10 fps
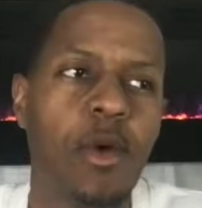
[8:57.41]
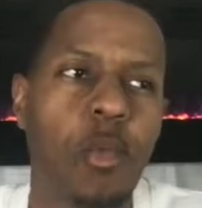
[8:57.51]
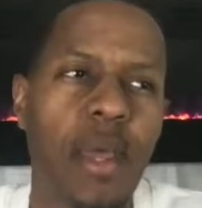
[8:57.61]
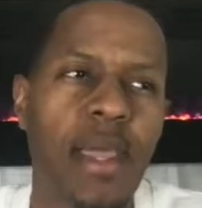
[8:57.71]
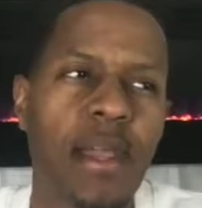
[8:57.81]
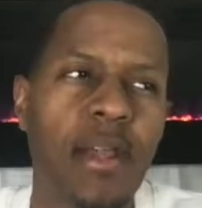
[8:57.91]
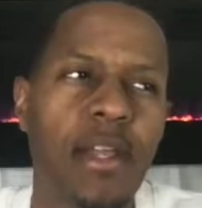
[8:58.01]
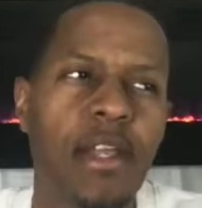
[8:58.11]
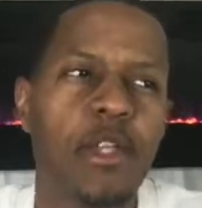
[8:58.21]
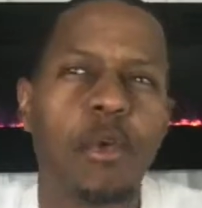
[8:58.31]
where
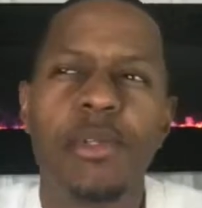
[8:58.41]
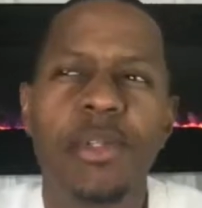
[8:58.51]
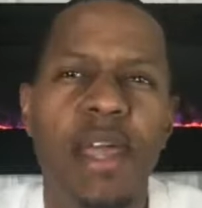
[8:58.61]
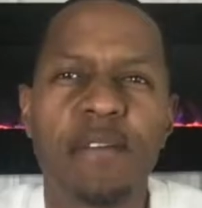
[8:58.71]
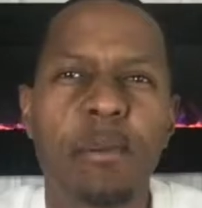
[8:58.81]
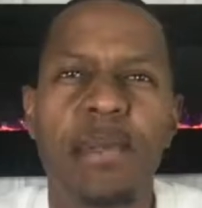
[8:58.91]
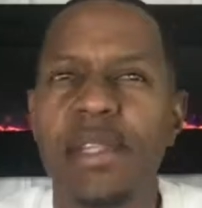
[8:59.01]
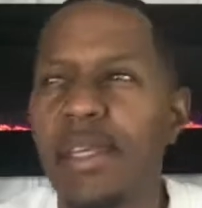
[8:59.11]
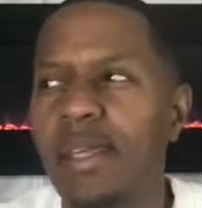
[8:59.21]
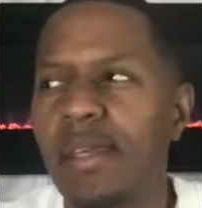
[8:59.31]
you would never
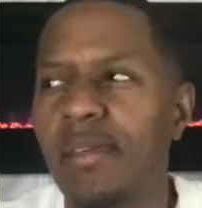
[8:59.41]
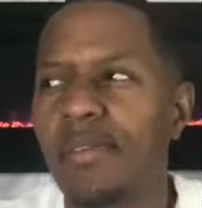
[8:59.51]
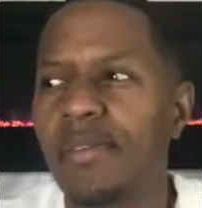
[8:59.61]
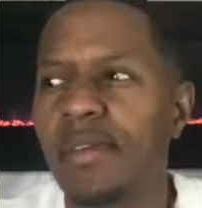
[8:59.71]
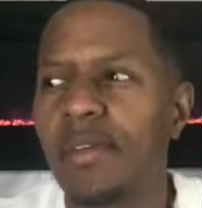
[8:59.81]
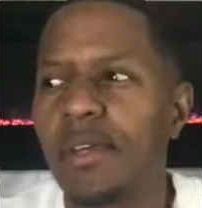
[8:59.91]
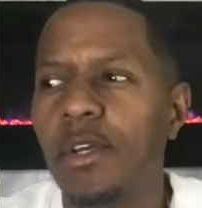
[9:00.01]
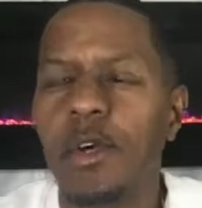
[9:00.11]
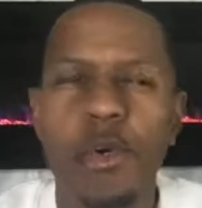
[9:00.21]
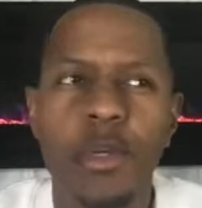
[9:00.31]
believe
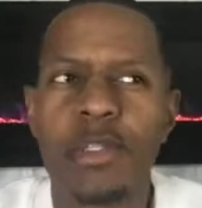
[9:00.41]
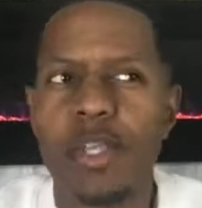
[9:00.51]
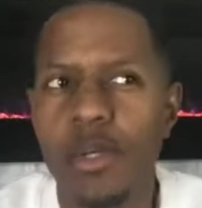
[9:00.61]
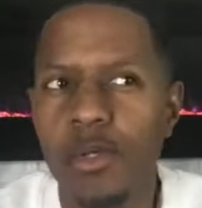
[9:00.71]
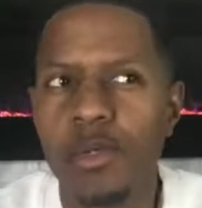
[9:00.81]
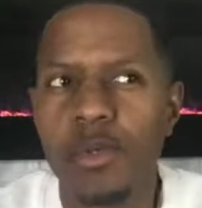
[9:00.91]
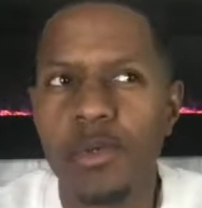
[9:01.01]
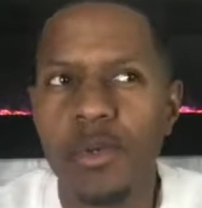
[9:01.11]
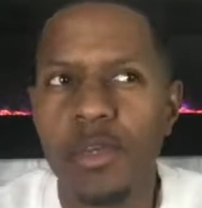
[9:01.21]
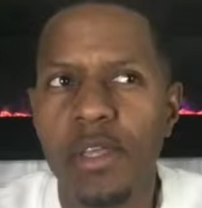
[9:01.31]
who is
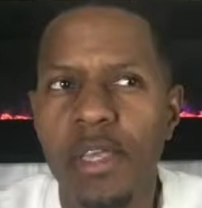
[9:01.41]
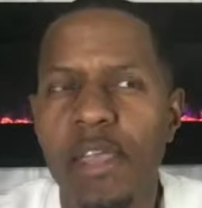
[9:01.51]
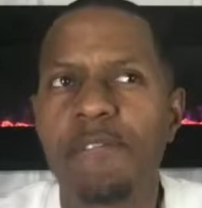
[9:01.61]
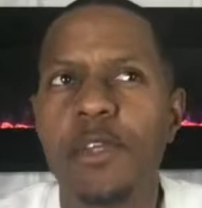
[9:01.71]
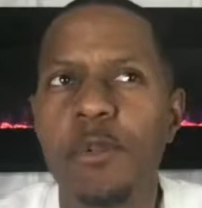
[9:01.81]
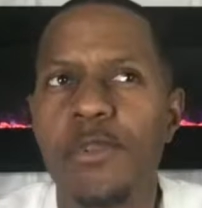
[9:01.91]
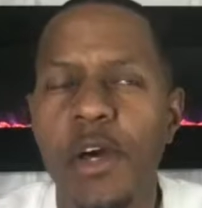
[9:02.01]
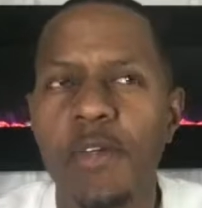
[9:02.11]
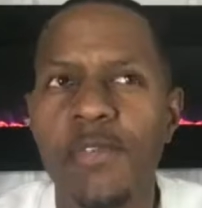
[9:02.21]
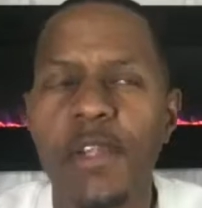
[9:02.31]
who if you
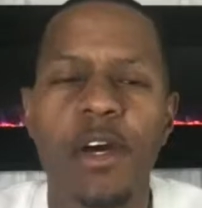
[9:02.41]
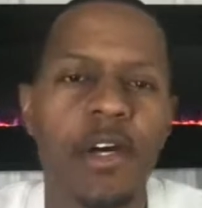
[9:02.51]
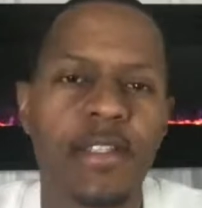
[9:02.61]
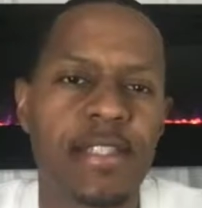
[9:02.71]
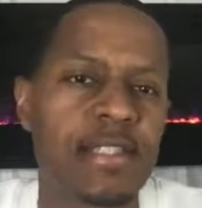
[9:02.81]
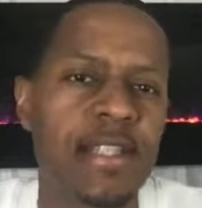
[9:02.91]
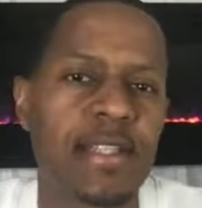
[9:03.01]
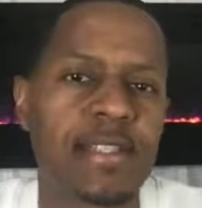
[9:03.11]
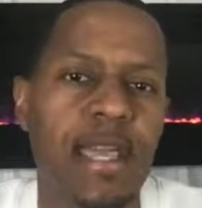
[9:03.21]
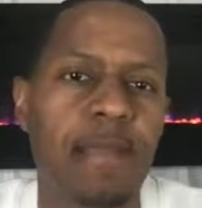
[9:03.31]
thought that all
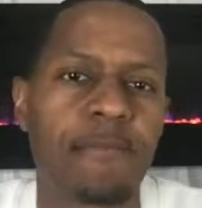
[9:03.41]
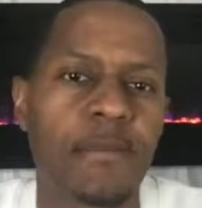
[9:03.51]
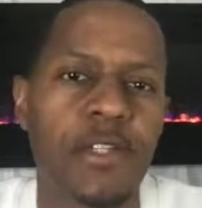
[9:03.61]
success came from